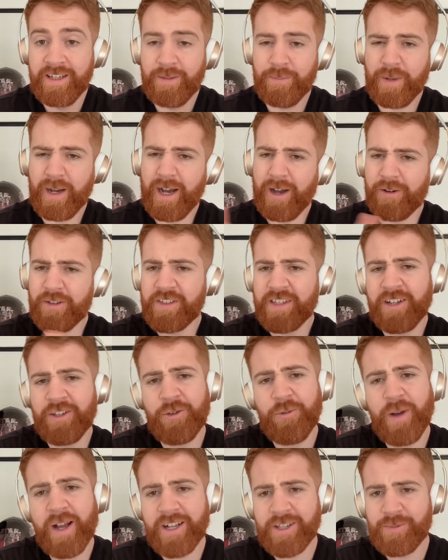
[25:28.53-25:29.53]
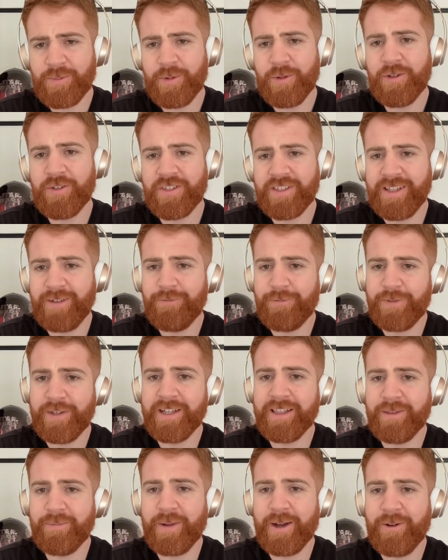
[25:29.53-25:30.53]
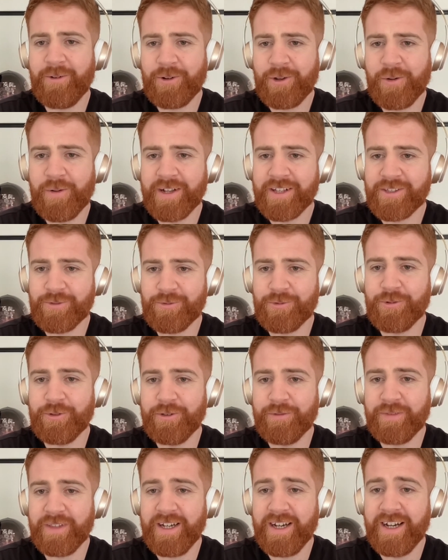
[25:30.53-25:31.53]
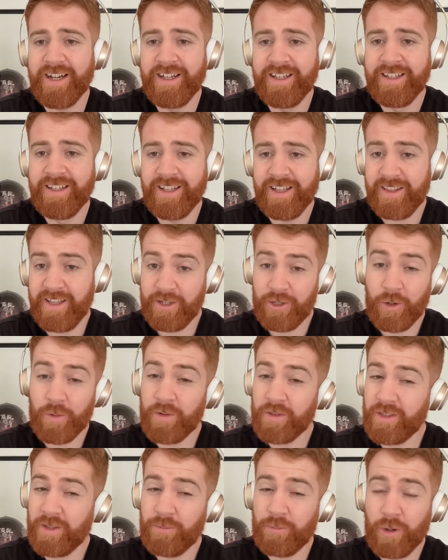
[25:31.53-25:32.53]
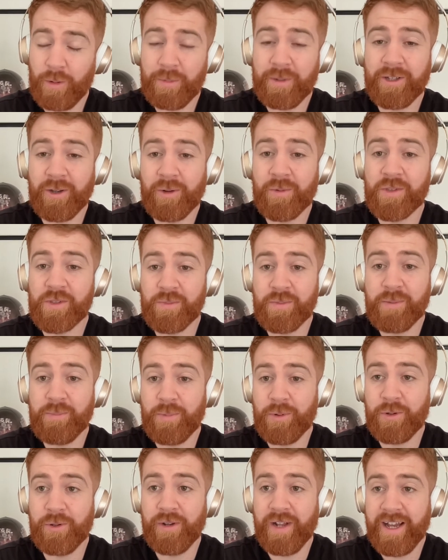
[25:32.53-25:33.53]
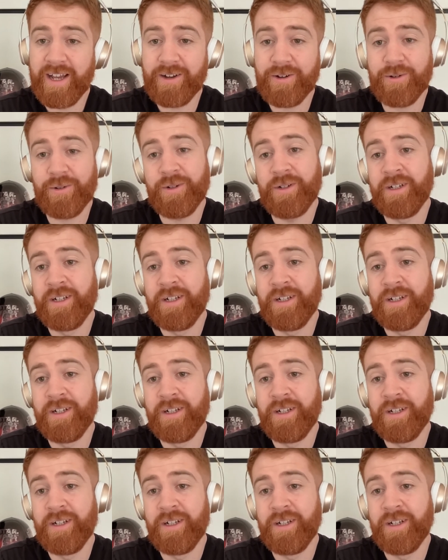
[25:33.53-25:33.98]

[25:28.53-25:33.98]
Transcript: But how does that UX person then feel about going to all of that? They're probably going to be burnt out.